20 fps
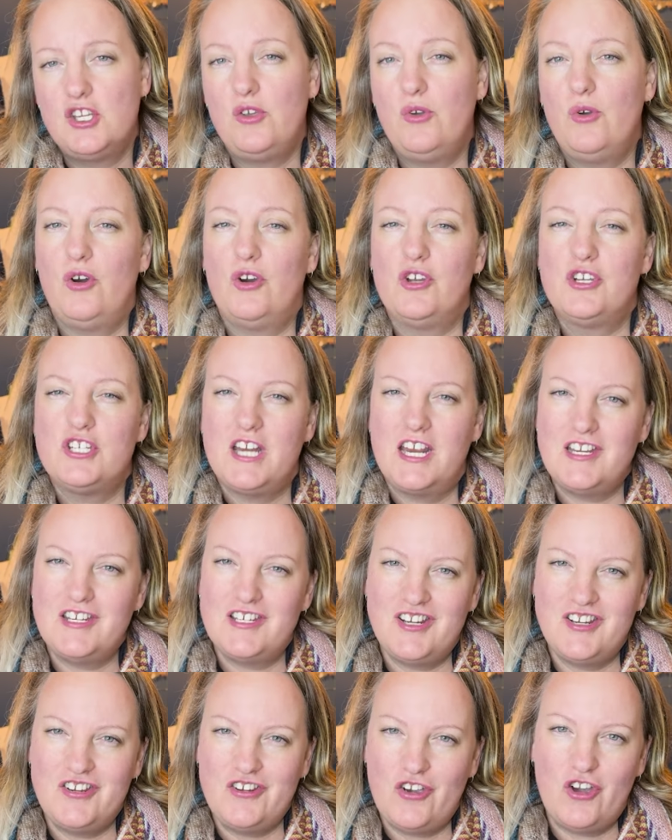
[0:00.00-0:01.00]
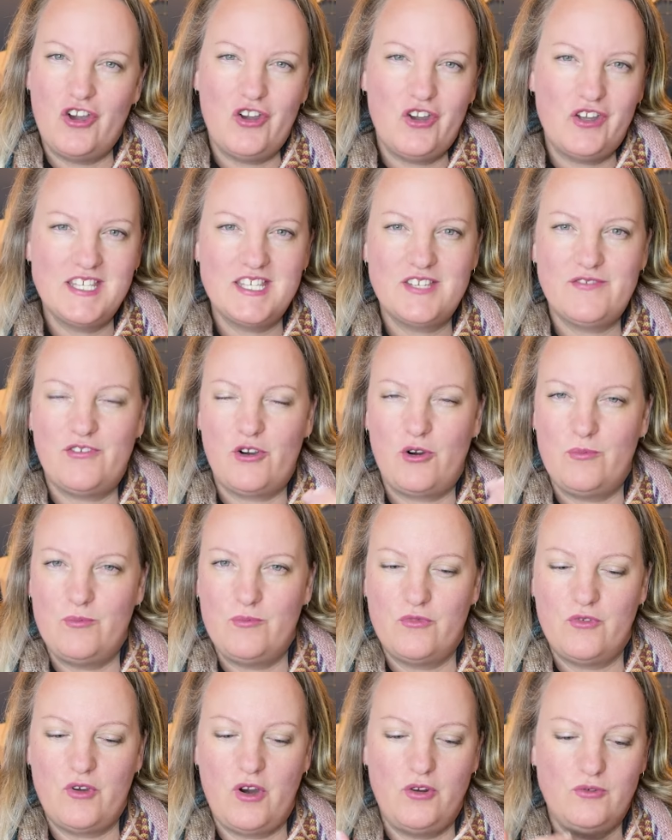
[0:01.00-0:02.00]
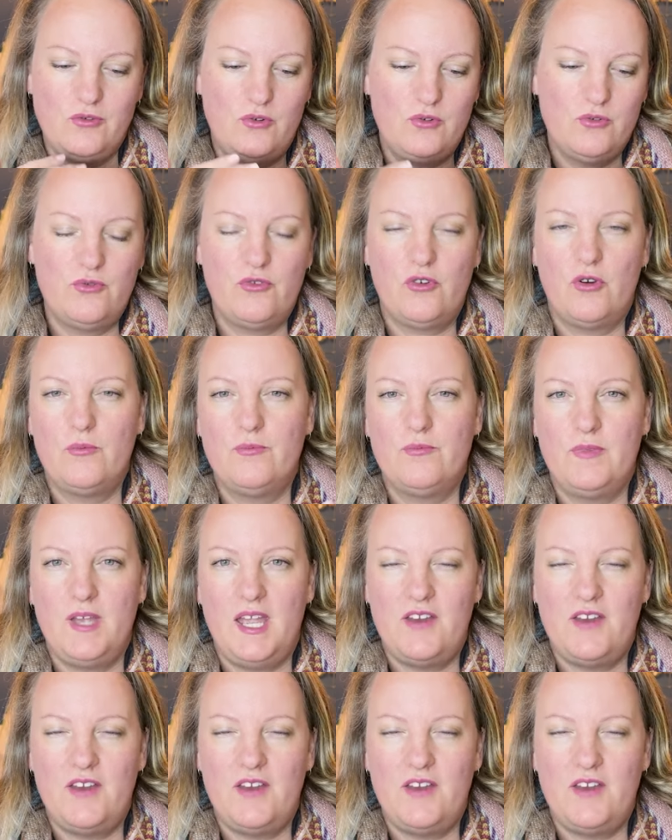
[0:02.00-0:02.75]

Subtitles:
you are changing yarns from